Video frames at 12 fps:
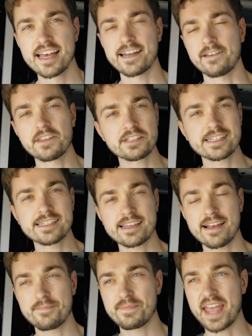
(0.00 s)
Now this is
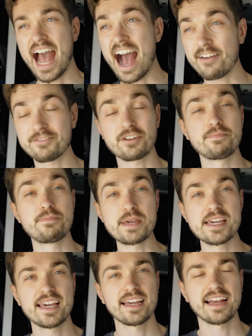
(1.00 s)
after
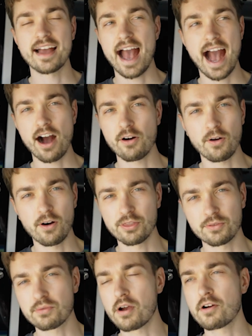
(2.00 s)
being out on
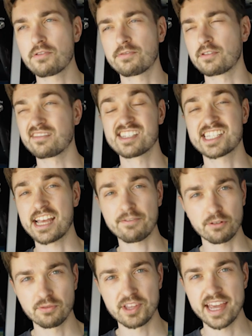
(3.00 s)
the road for
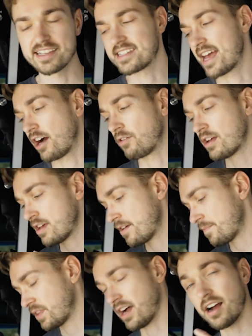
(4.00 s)
several days now,
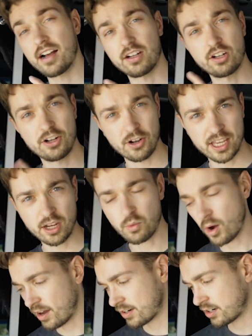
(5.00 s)
cooking
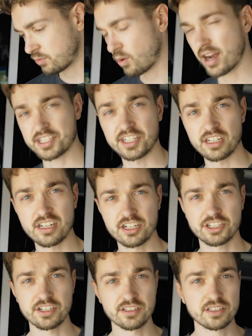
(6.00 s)
water, washing
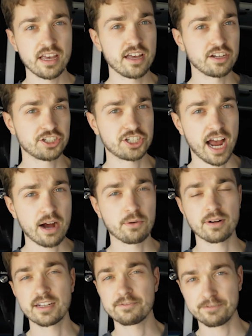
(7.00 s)
dishes,
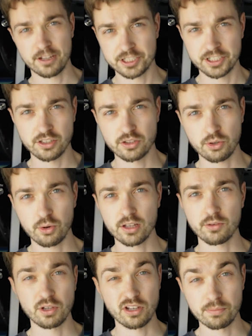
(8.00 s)
showering, flushing the
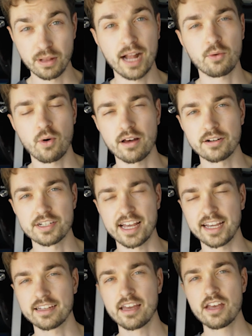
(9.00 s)
toilet with our black water
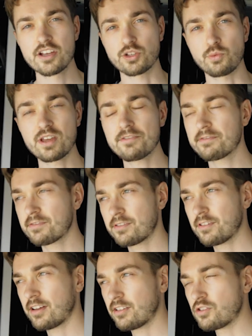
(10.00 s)
tank. So we've
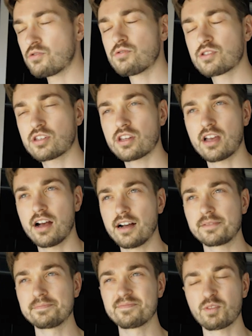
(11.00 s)
used
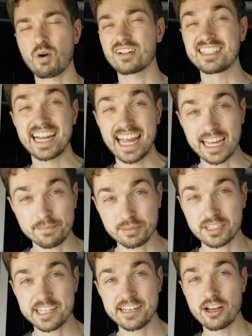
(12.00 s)
water
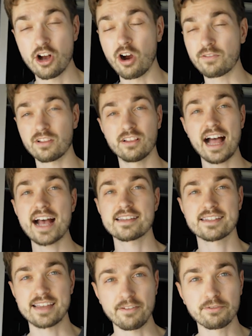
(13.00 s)
amply over the
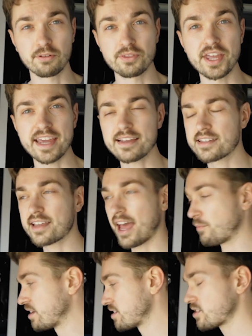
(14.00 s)
last several days,
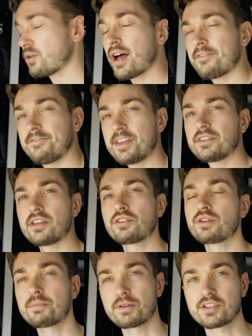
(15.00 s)
and we still have
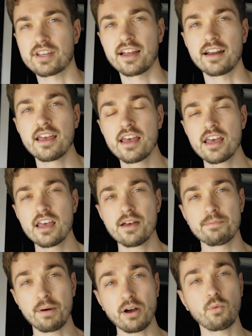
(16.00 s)

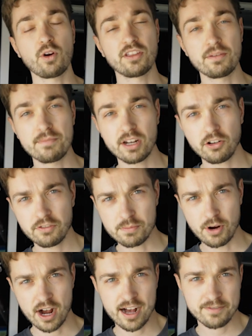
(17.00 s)
53%. But we're in the middle of the
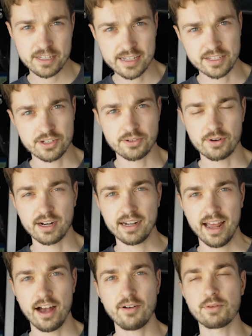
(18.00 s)
Mojave Desert right
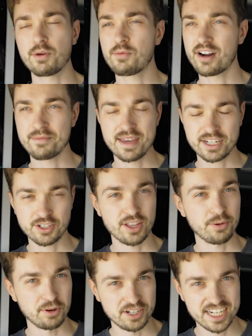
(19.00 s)
now, and we want to make sure
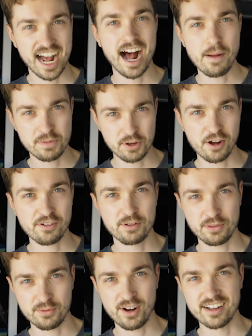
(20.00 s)
that we're topped off
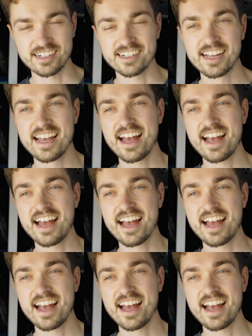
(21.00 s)
with water.